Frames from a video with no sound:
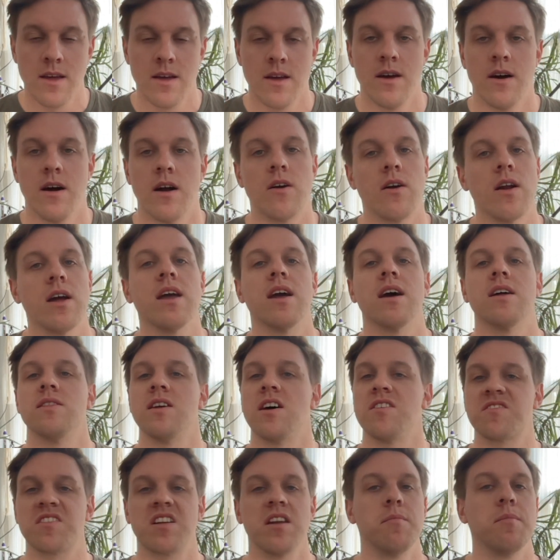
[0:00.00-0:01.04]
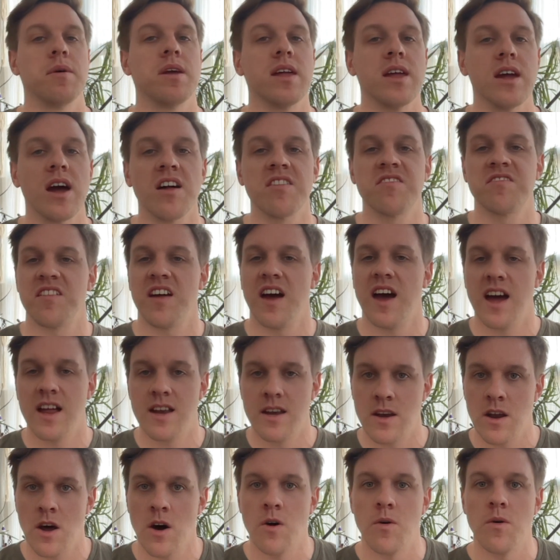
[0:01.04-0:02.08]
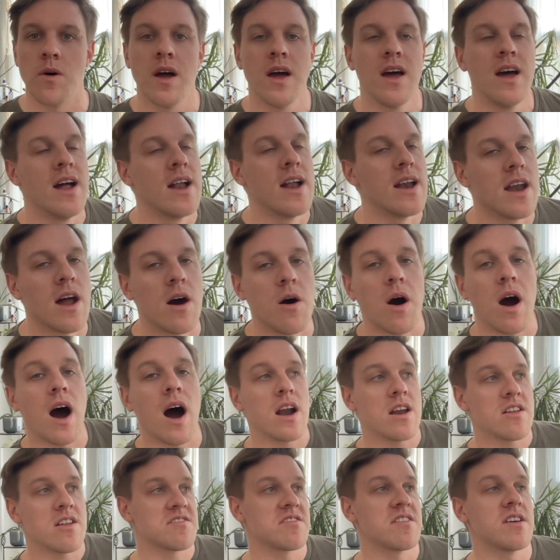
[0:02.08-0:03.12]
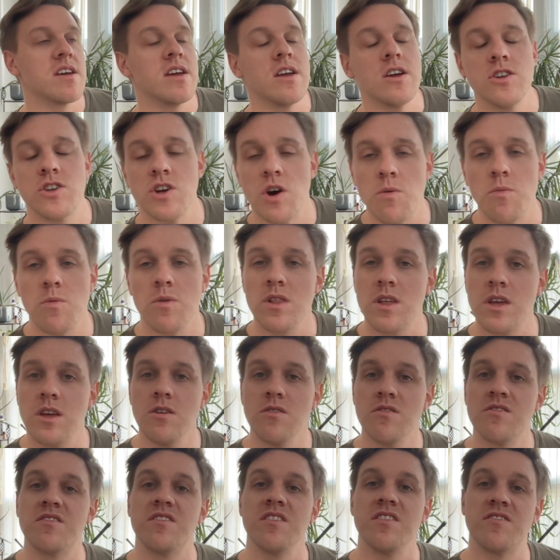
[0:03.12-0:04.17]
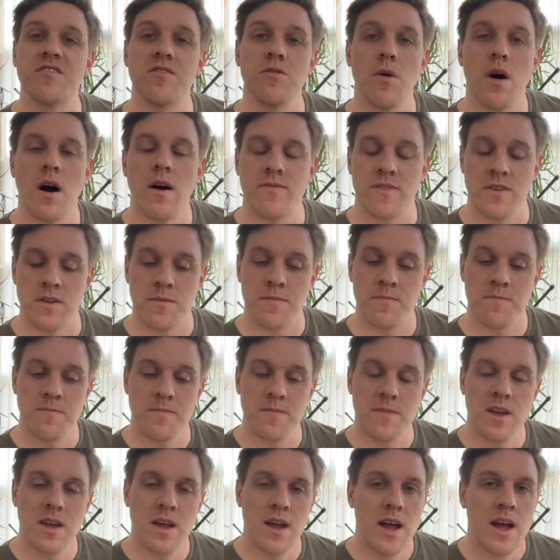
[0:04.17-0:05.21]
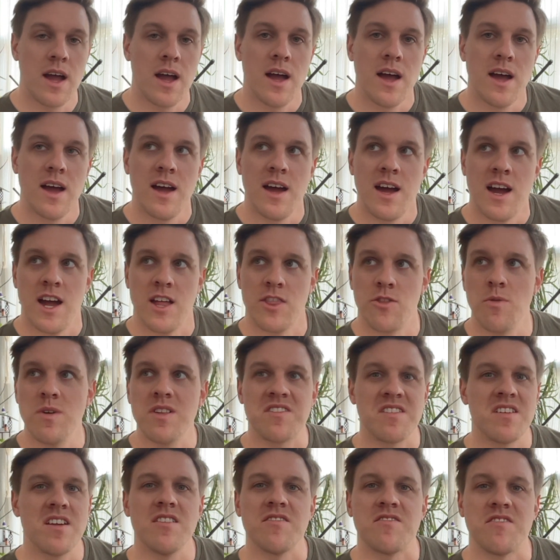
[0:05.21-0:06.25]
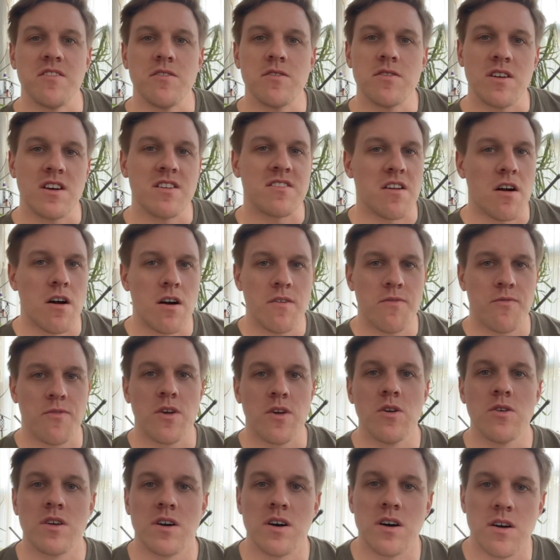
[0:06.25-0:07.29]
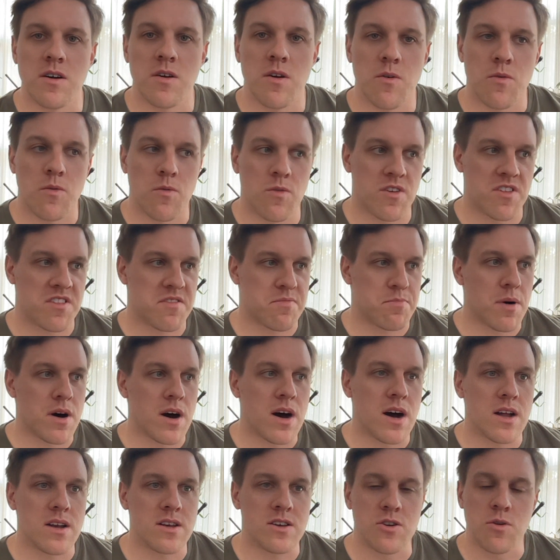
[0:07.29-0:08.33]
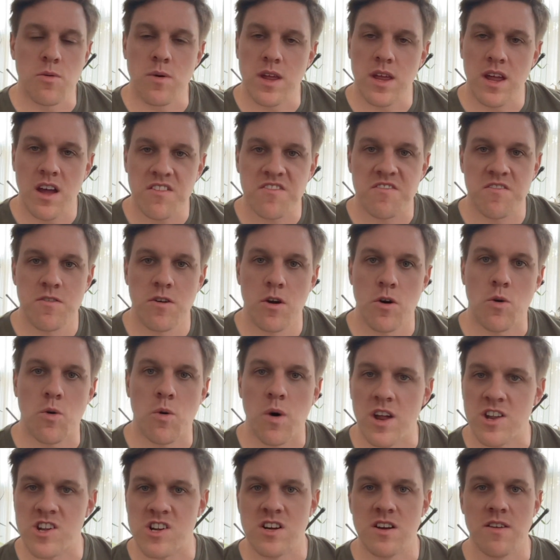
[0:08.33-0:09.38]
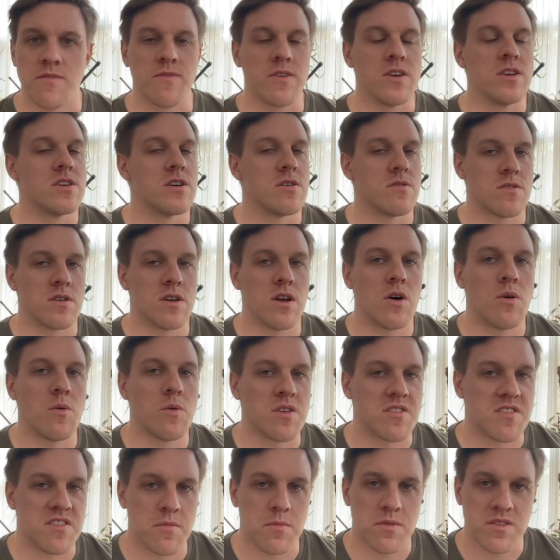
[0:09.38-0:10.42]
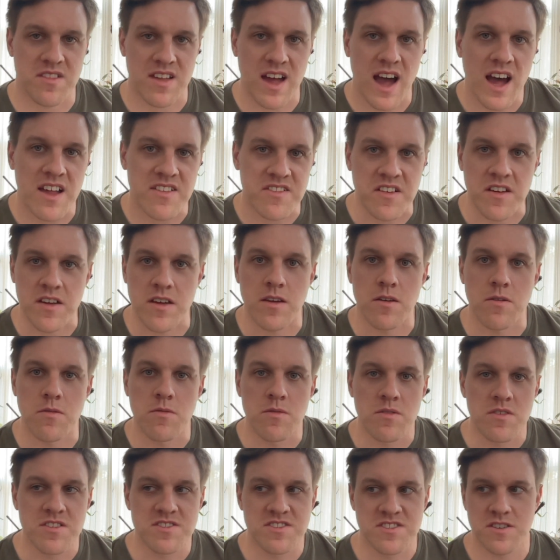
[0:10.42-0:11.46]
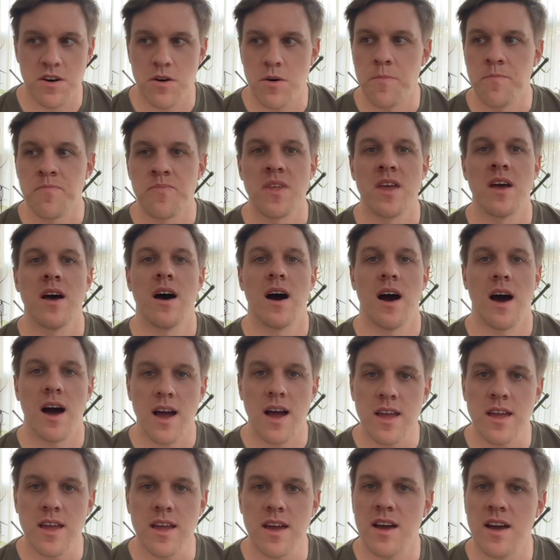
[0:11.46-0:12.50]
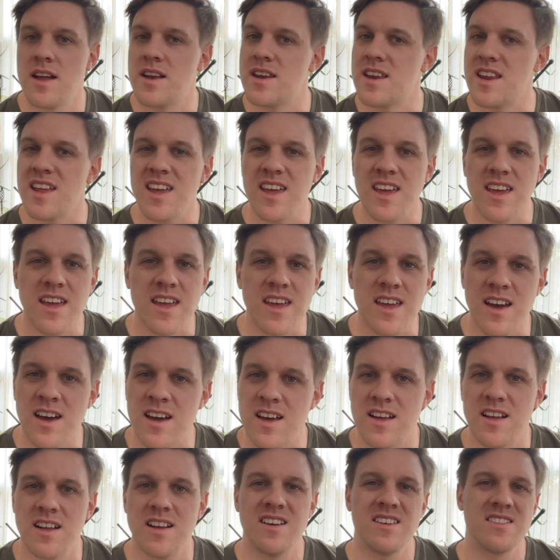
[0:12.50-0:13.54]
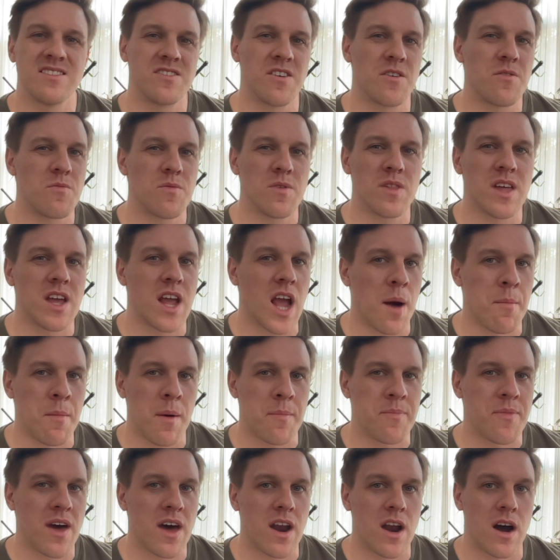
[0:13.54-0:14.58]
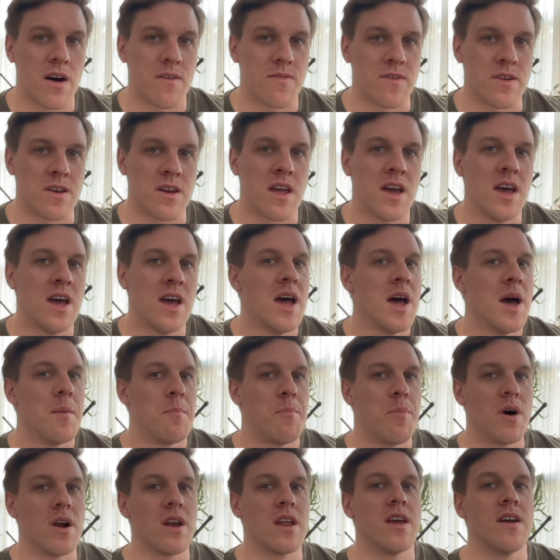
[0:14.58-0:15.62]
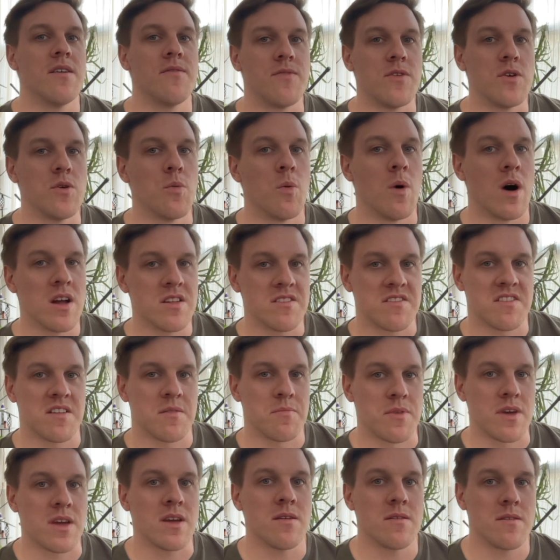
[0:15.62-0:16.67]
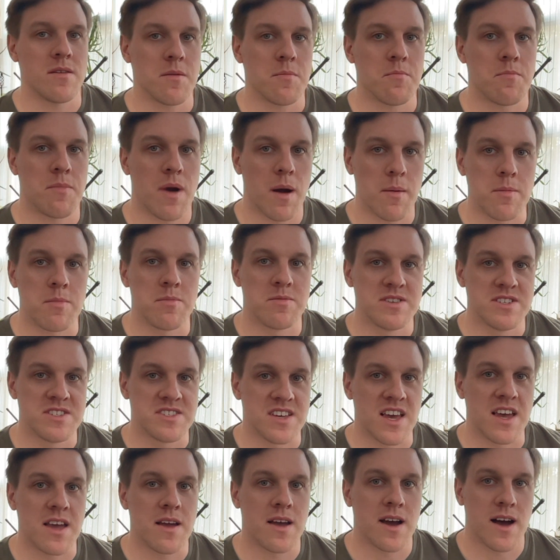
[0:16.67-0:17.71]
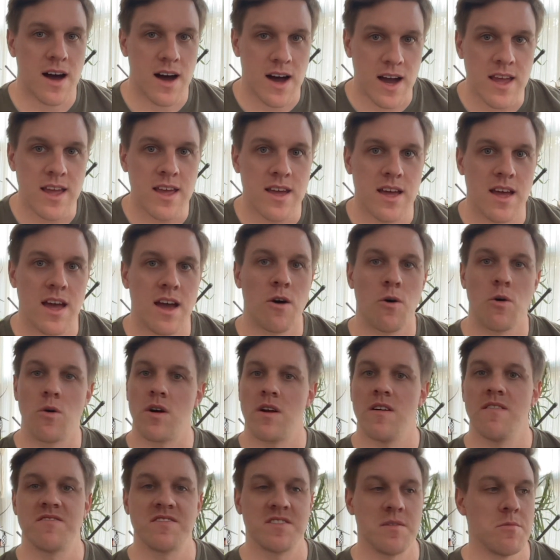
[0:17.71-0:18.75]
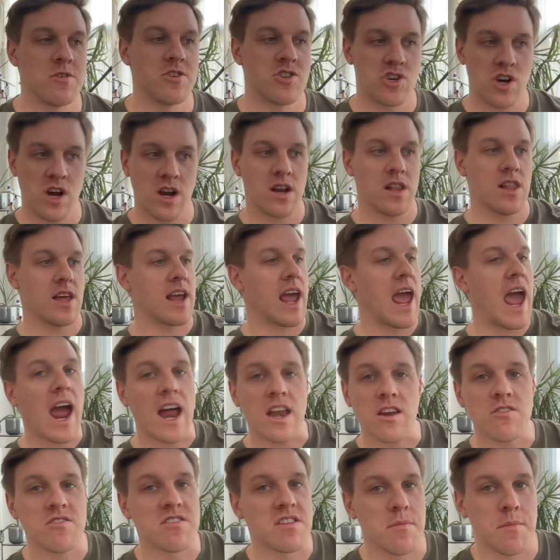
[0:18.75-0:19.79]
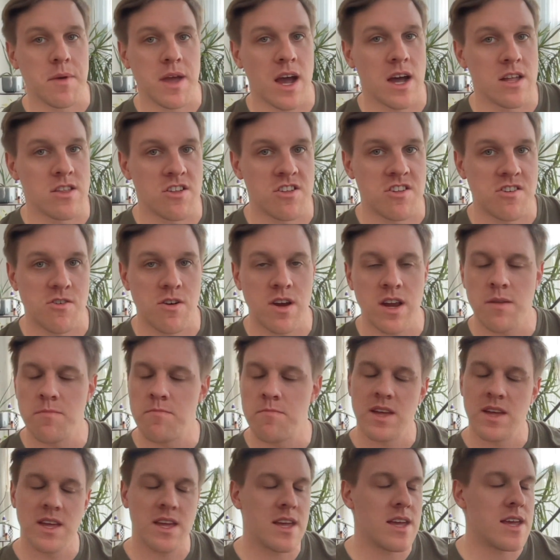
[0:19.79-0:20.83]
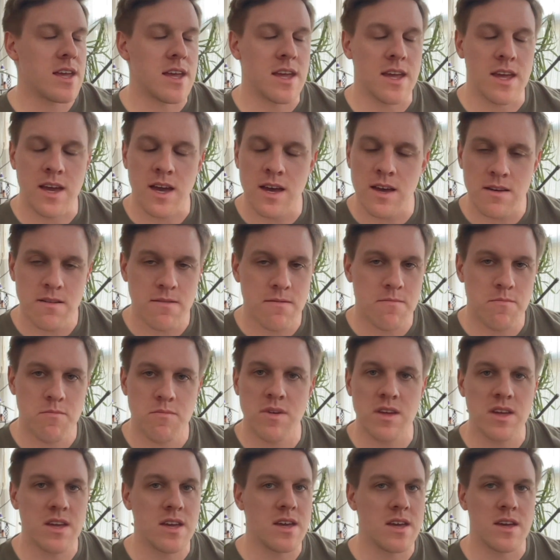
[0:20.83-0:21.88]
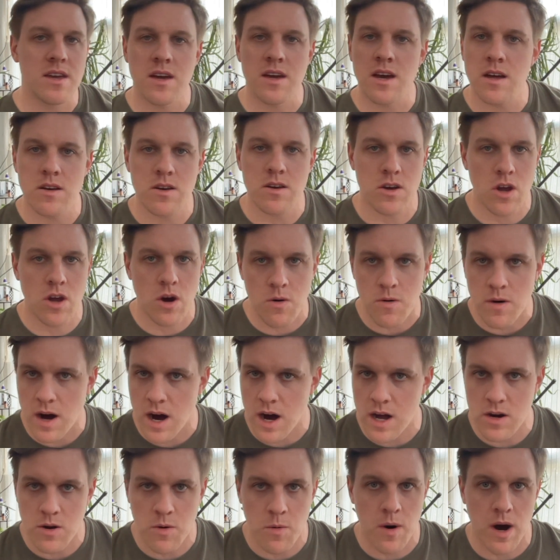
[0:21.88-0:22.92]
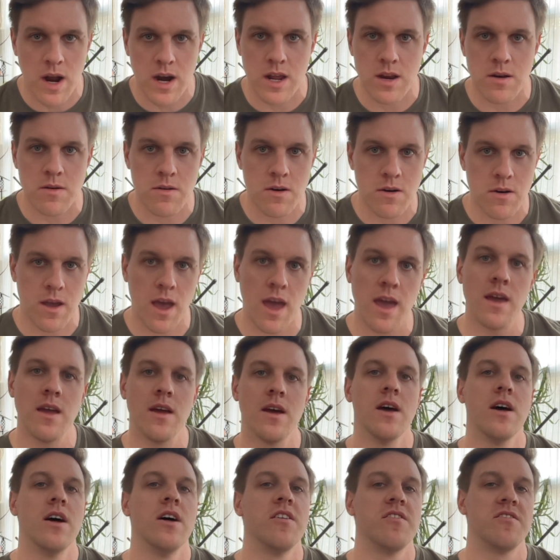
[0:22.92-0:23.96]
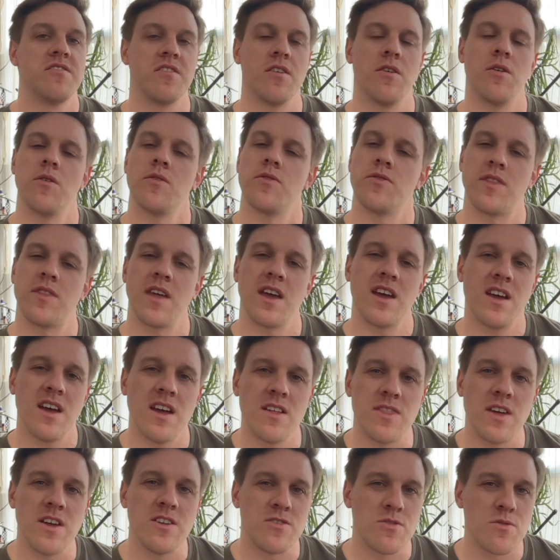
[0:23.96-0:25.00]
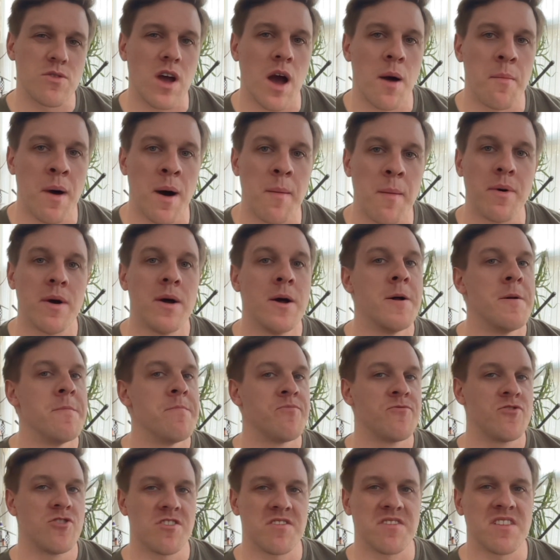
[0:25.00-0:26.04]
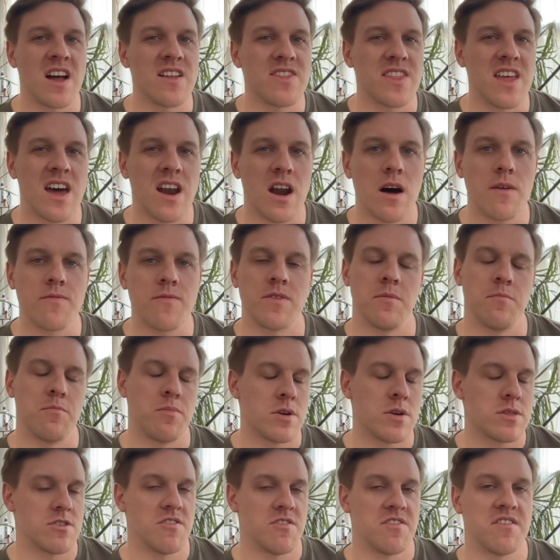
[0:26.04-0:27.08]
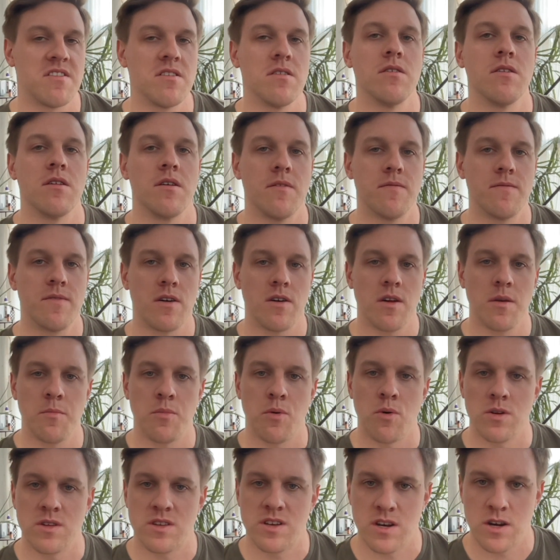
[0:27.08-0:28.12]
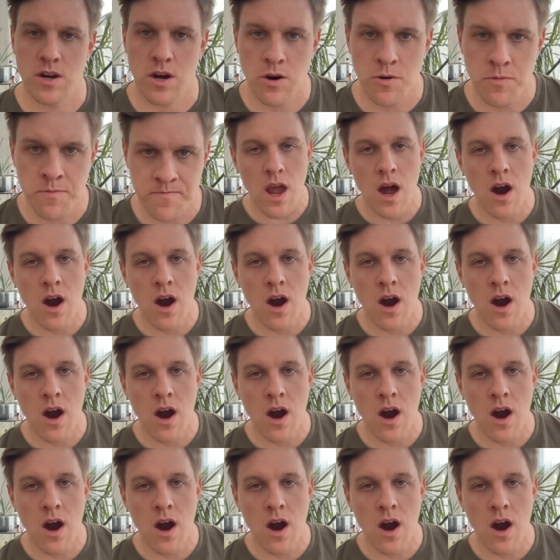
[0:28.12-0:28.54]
All right, and that's going to be yes and no. Now, honestly, you don't really use these too often. And the reason is, it's hard for you to respond to a yes or no question if you don't know what someone's asking you. So, hai and iye don't really come up that often. But if you want something, probably say hai. Or if someone's trying to hand you something on the street, iye, no, I don't want it, okay? So they do come up, just not that often, but they're still very important to know.